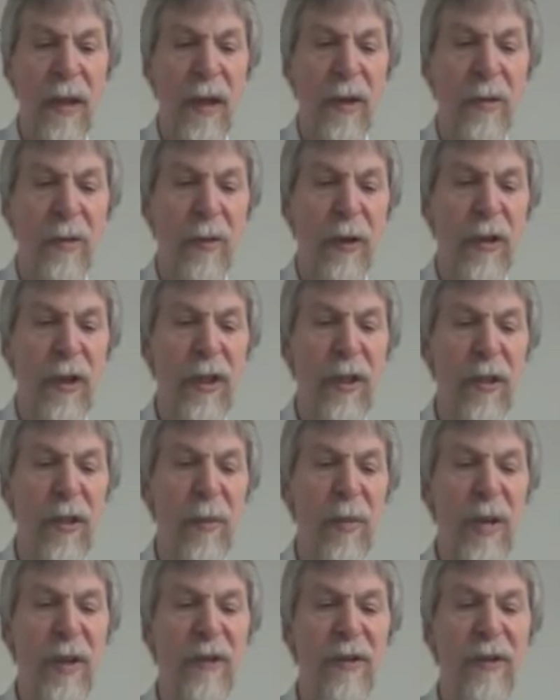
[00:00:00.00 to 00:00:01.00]
For
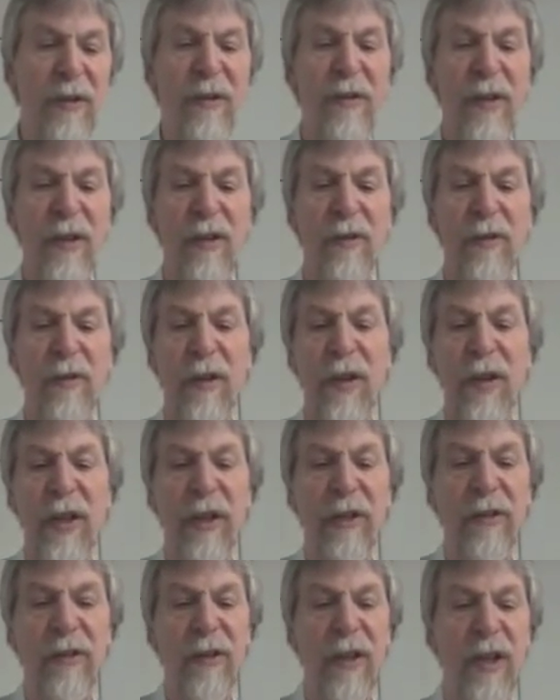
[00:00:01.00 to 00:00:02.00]
databases, it's
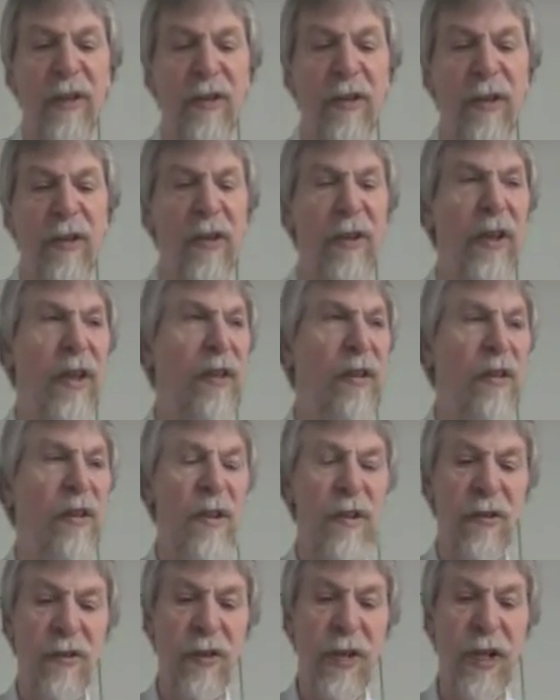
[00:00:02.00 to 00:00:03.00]
very essential
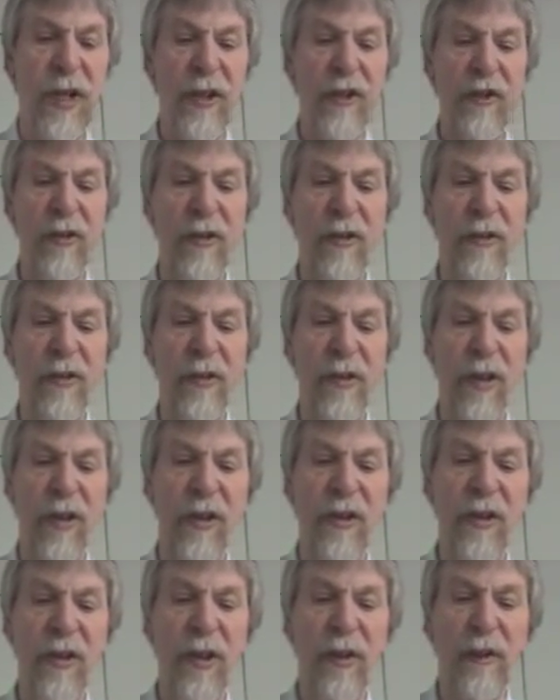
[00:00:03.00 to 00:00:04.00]
that changes
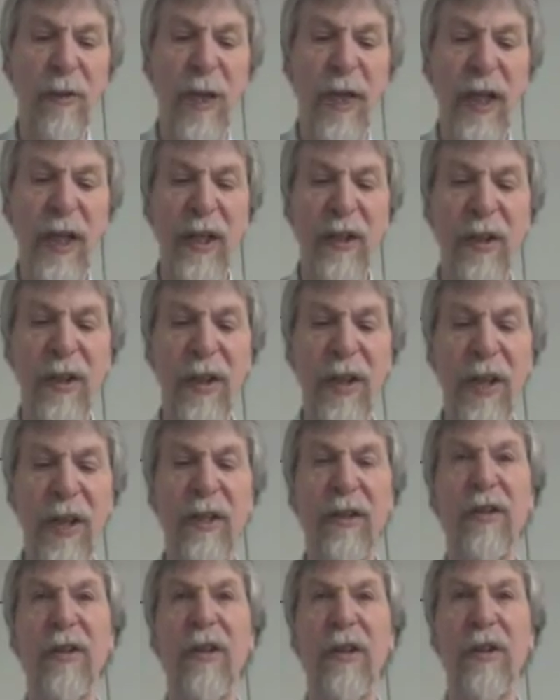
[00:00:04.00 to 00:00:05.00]
are not final
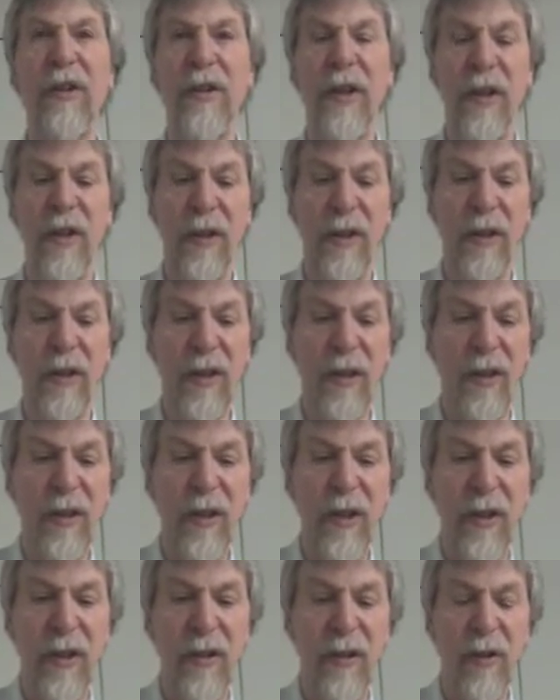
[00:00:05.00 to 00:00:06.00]
until they
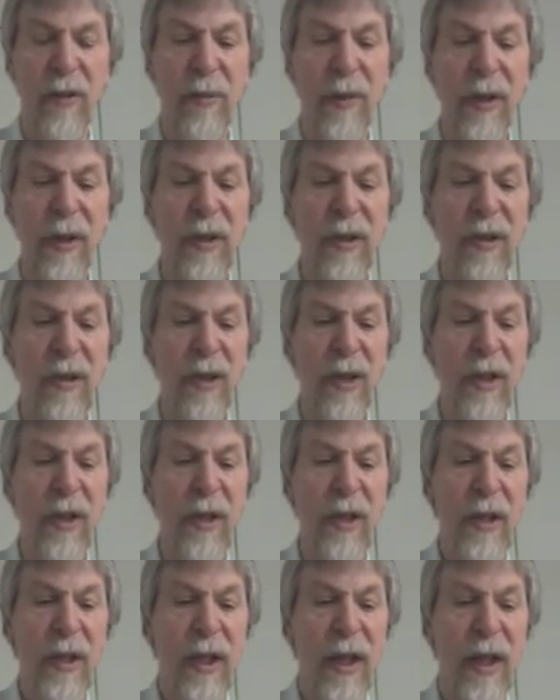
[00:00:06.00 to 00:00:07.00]
are committed.
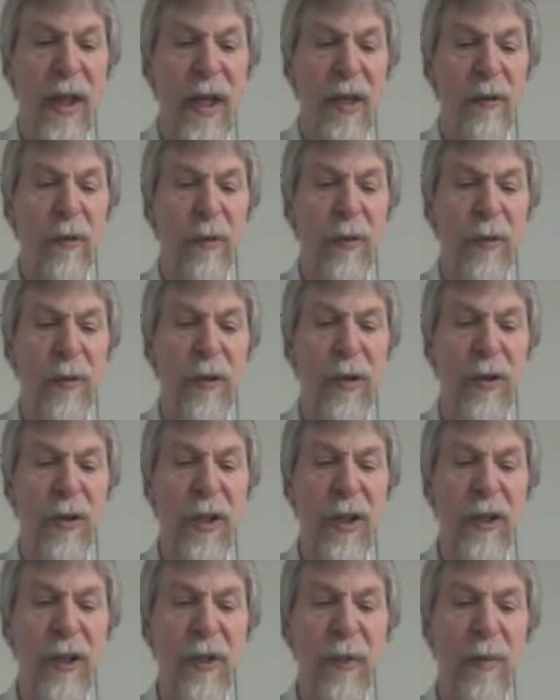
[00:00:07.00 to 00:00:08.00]
And for
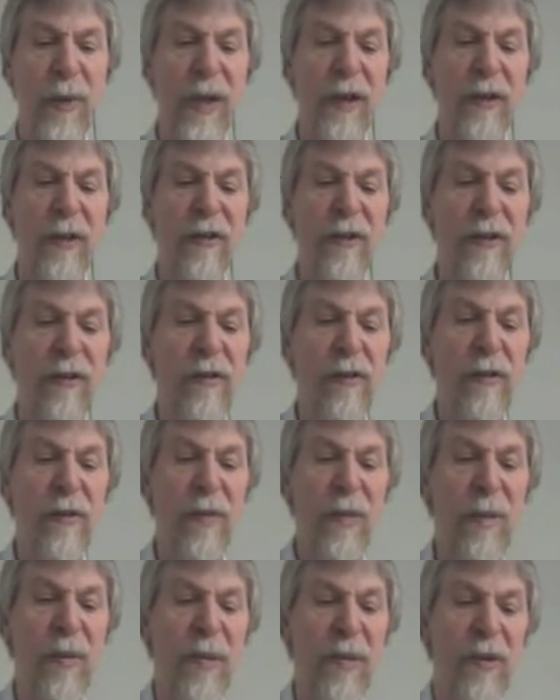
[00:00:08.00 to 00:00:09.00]
databases,
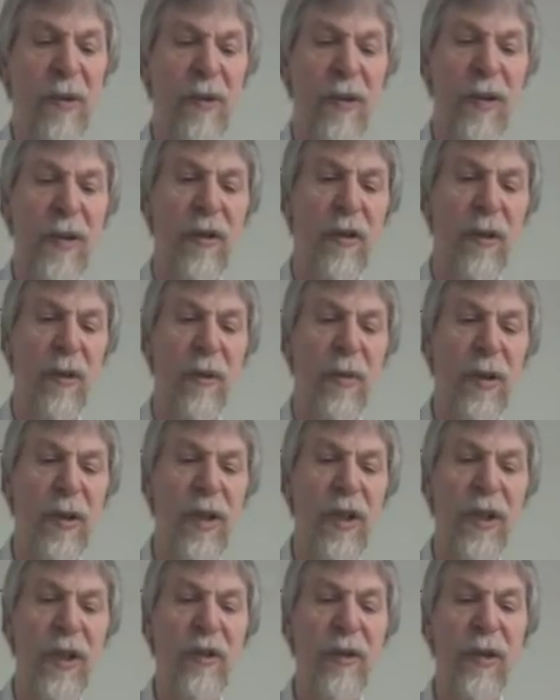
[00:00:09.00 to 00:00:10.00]
we would
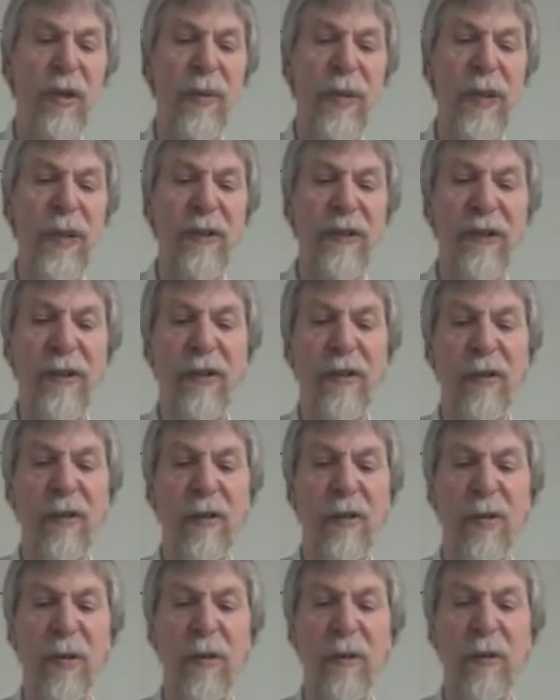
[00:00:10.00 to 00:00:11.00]
typically request the
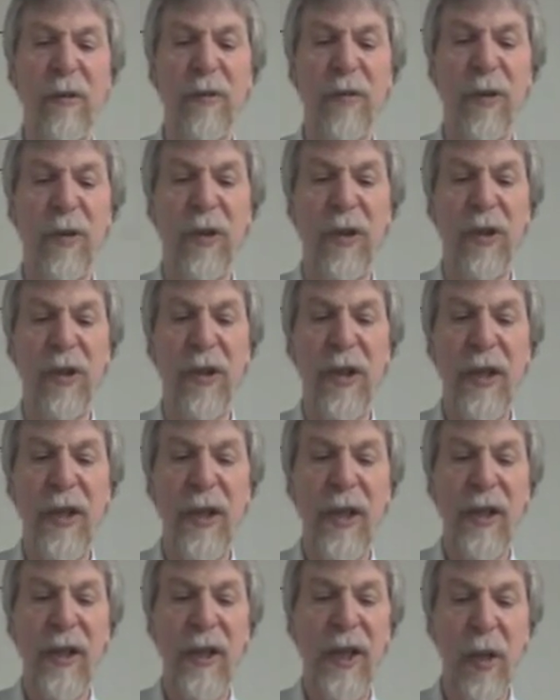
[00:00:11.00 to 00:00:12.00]
so-called 4
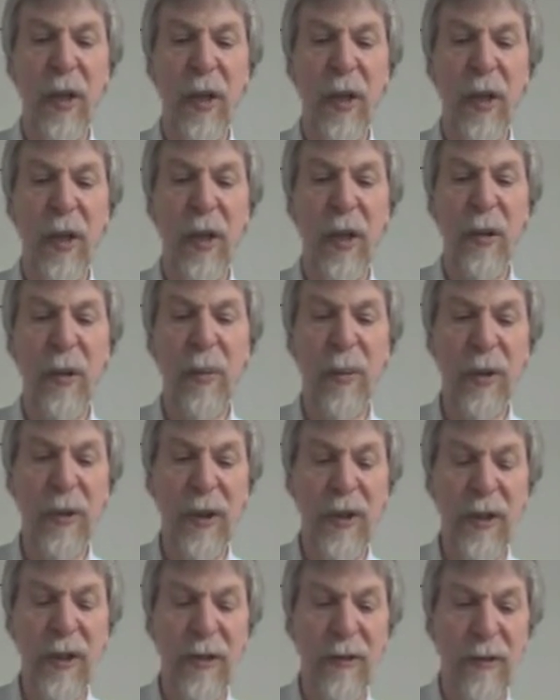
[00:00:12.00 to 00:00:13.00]
ACID
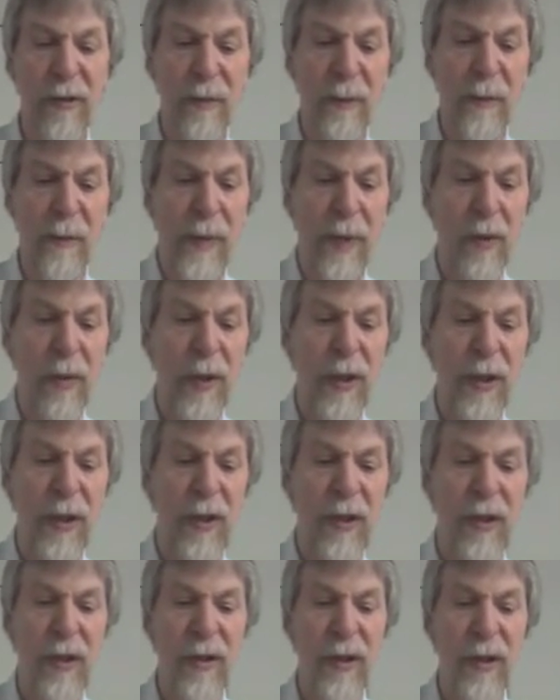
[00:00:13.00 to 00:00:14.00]
properties,
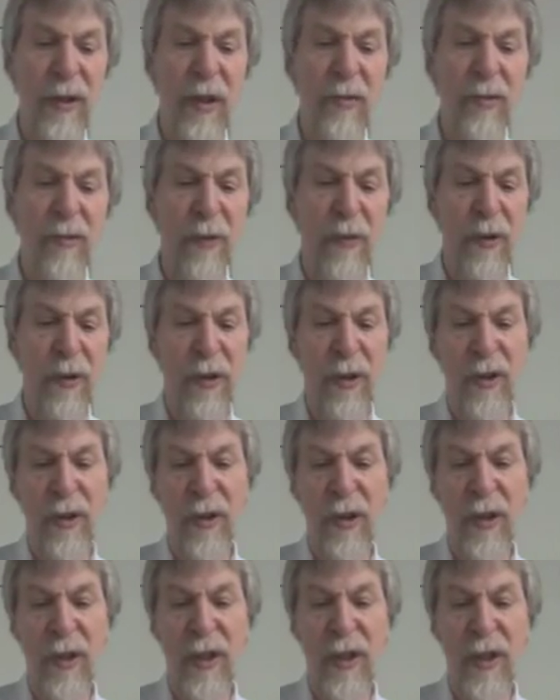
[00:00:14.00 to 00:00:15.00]
where the
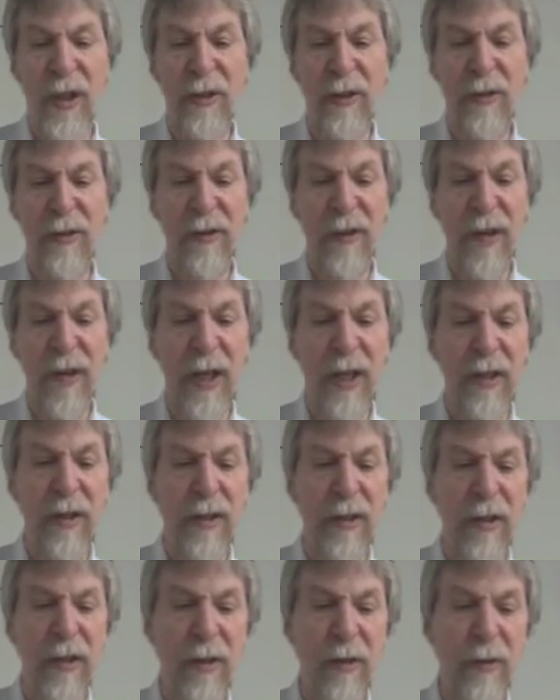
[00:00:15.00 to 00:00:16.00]
4 letters
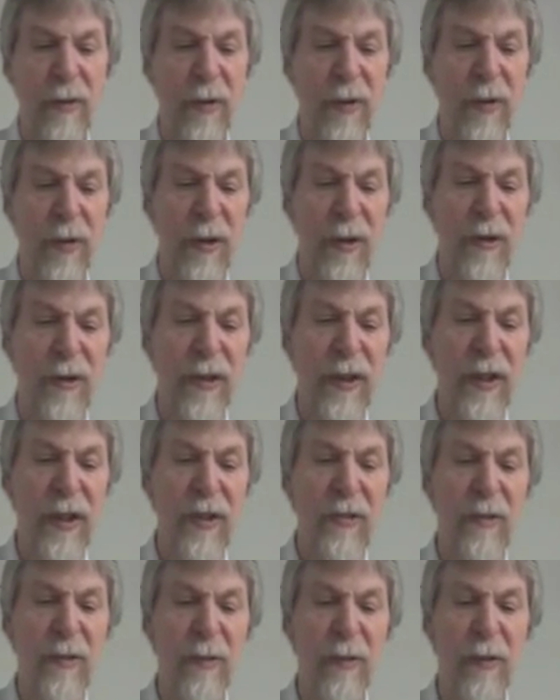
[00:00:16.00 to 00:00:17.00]
stand for
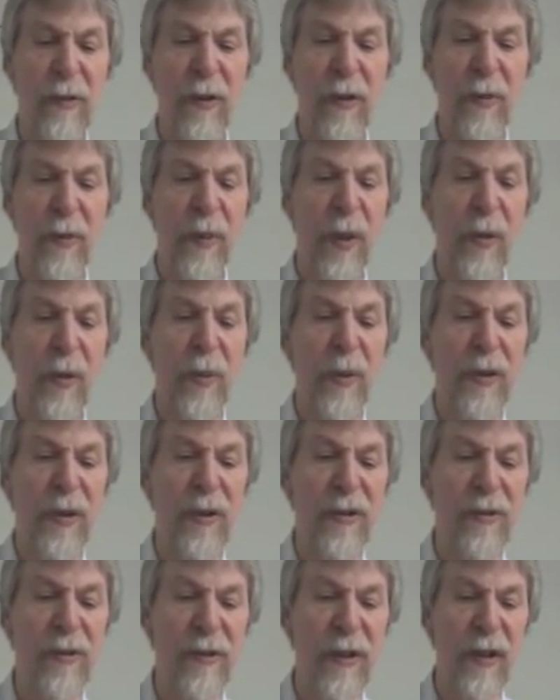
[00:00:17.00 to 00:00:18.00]
the 4
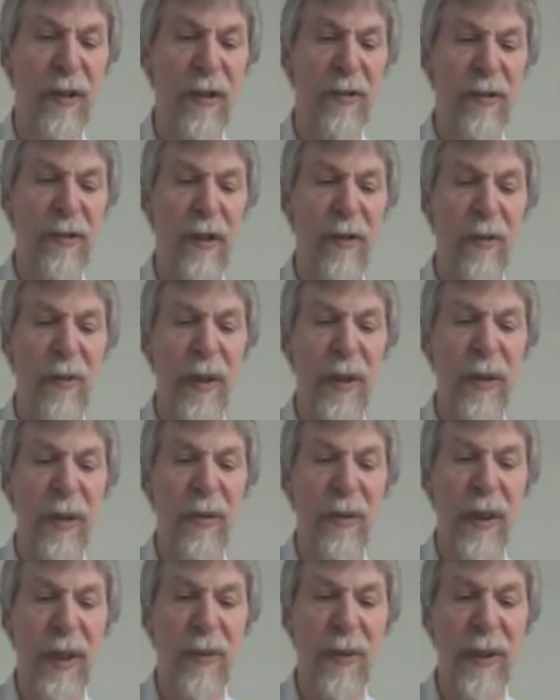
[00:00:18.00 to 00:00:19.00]
properties that we
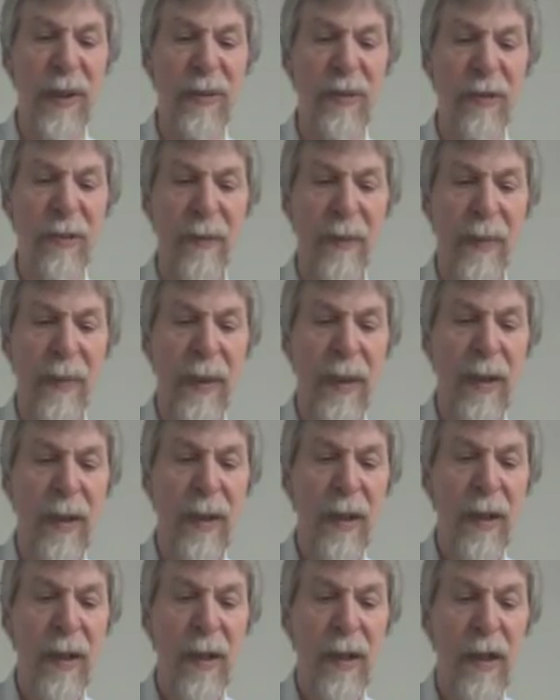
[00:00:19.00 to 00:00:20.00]
request.
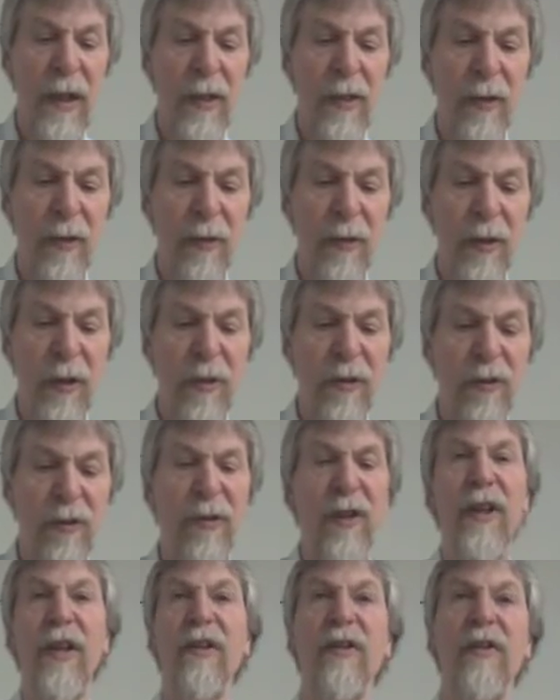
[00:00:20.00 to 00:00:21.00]
The
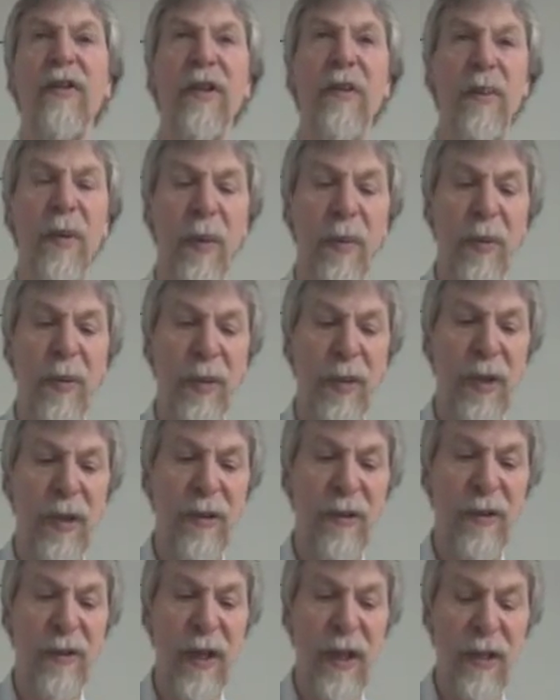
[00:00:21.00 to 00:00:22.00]
first is the
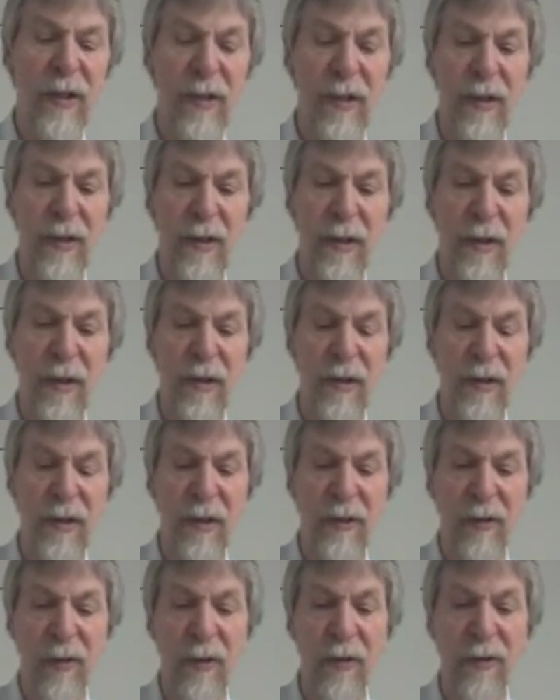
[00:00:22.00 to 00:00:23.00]
property that
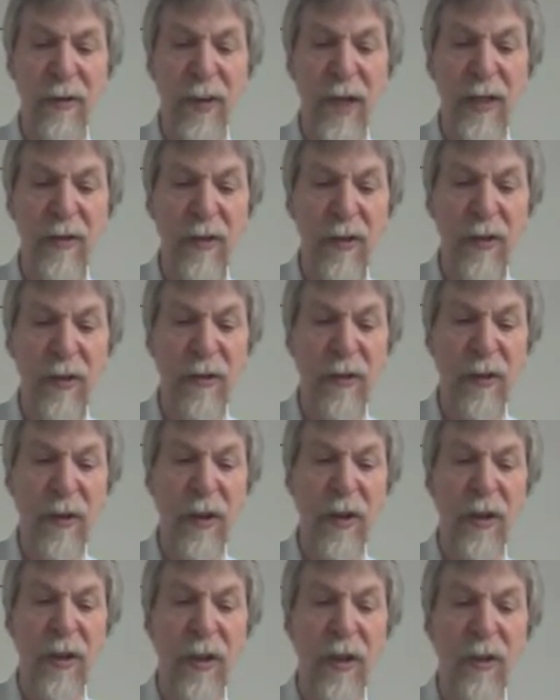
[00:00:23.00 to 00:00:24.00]
these transactions
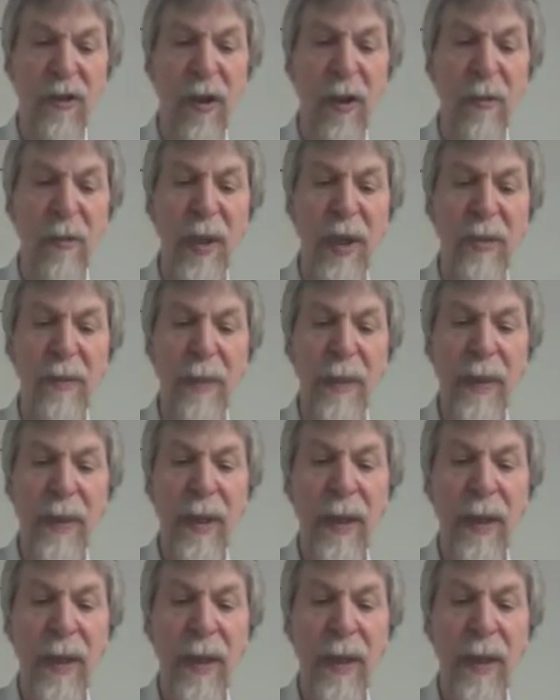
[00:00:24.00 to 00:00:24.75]
are atomic.